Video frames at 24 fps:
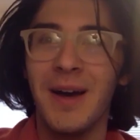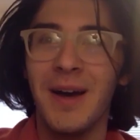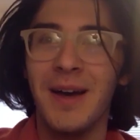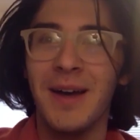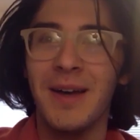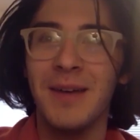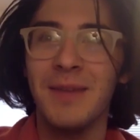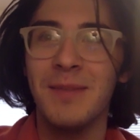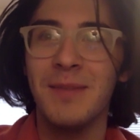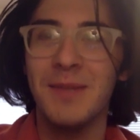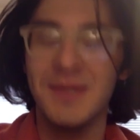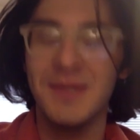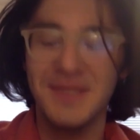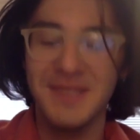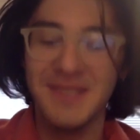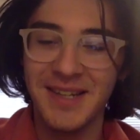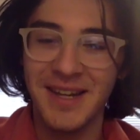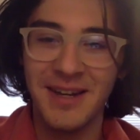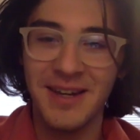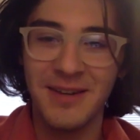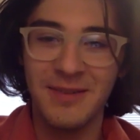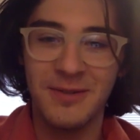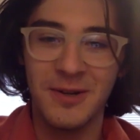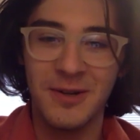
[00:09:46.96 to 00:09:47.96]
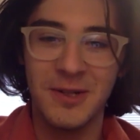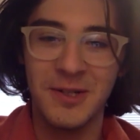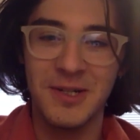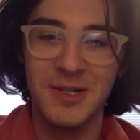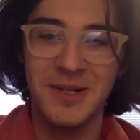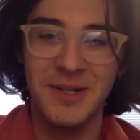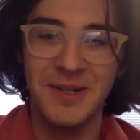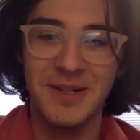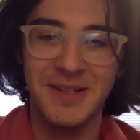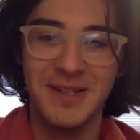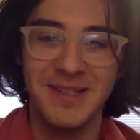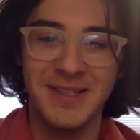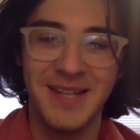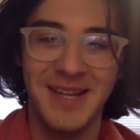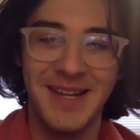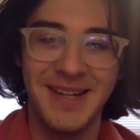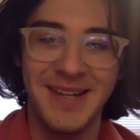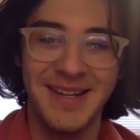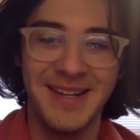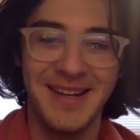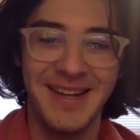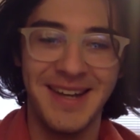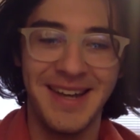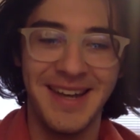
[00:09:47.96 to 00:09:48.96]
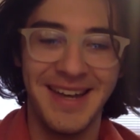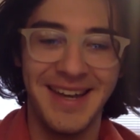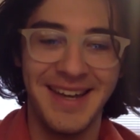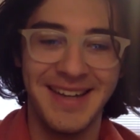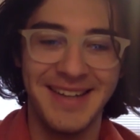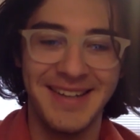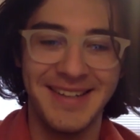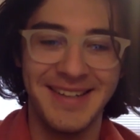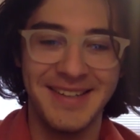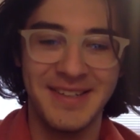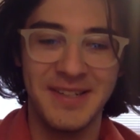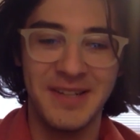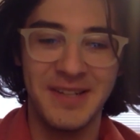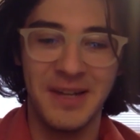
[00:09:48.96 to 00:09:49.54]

I am a TA for Engineering 10, and